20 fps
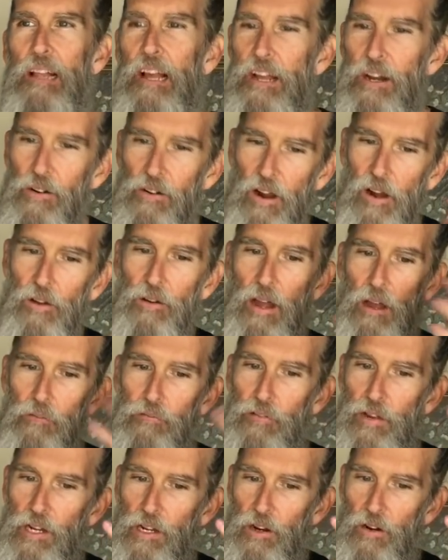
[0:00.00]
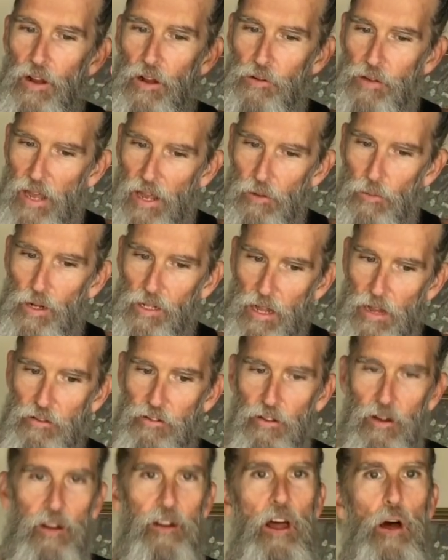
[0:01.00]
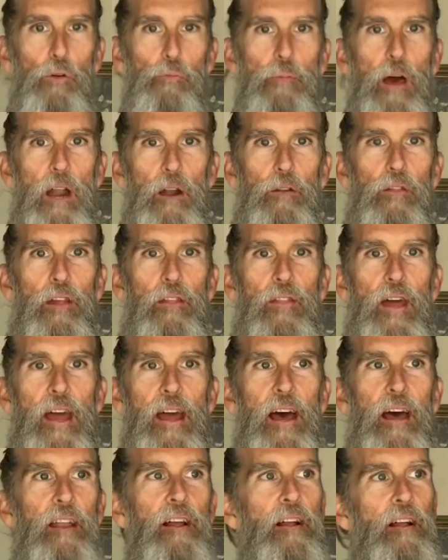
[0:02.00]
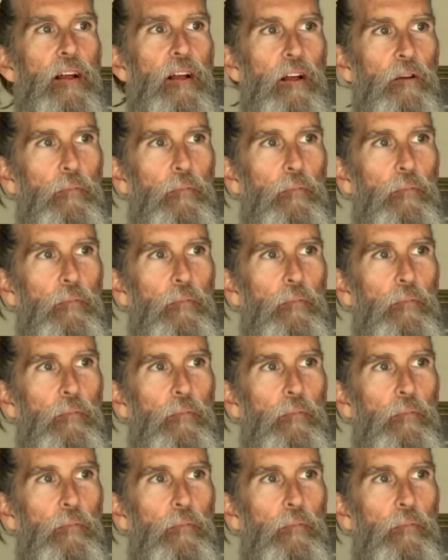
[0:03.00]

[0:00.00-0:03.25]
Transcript: Later on I figured, okay, well I should have known better than that